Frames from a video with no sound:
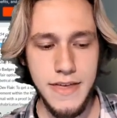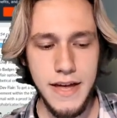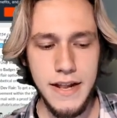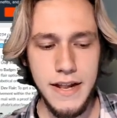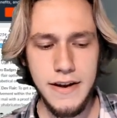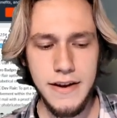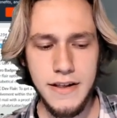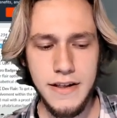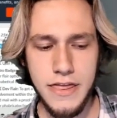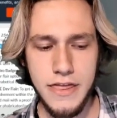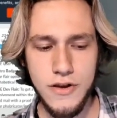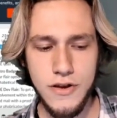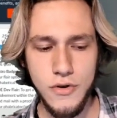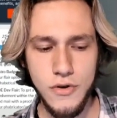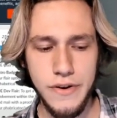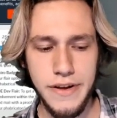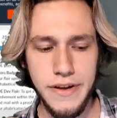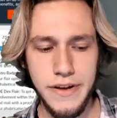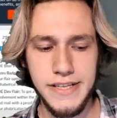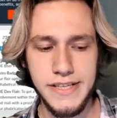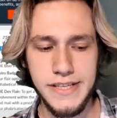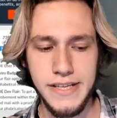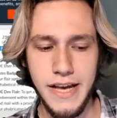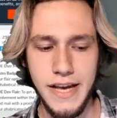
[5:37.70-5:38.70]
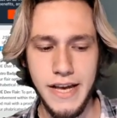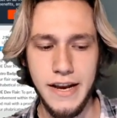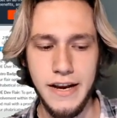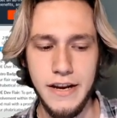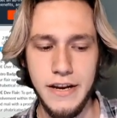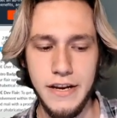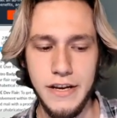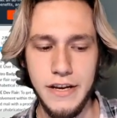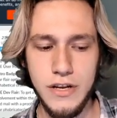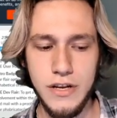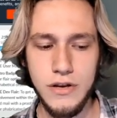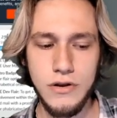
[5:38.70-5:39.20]
Then there is a
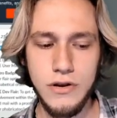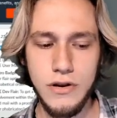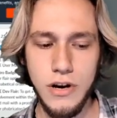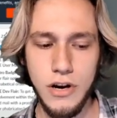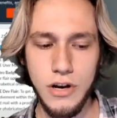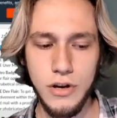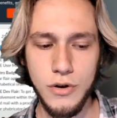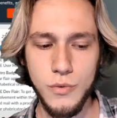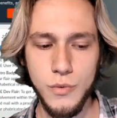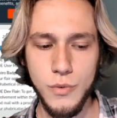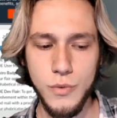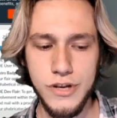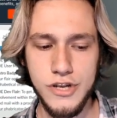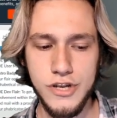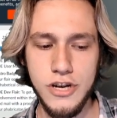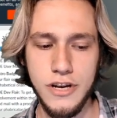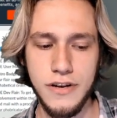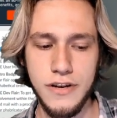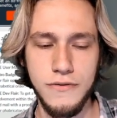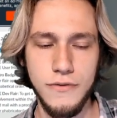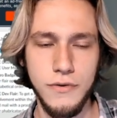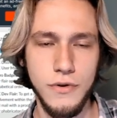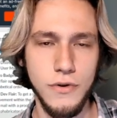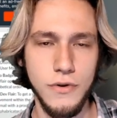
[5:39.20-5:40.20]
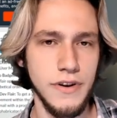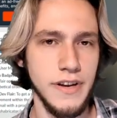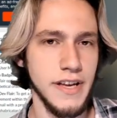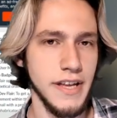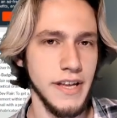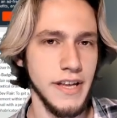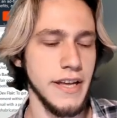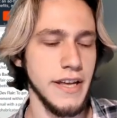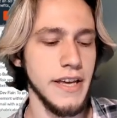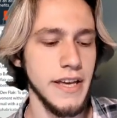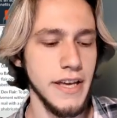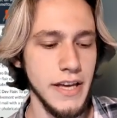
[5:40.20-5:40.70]
new clock widget for
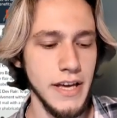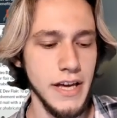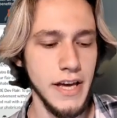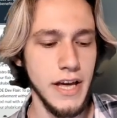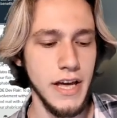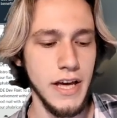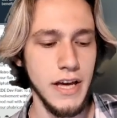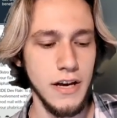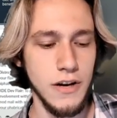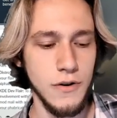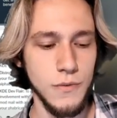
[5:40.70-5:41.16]
K D E,